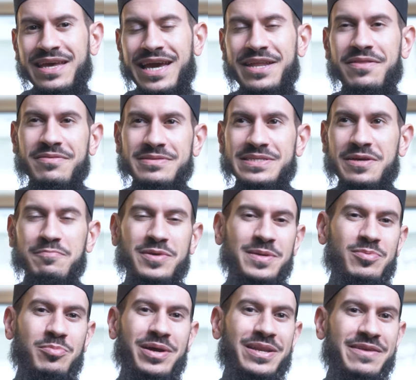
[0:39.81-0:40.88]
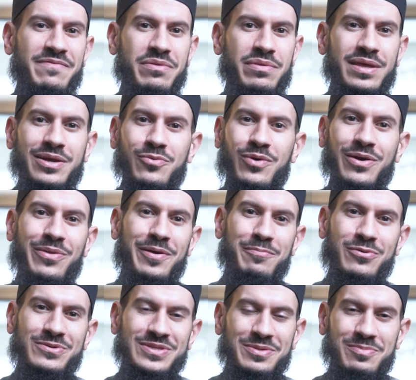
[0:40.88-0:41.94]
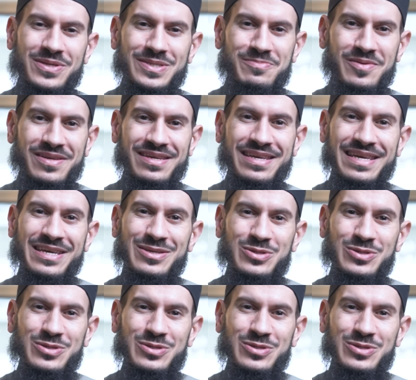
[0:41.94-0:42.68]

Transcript: And some people might even think, wow, that person must be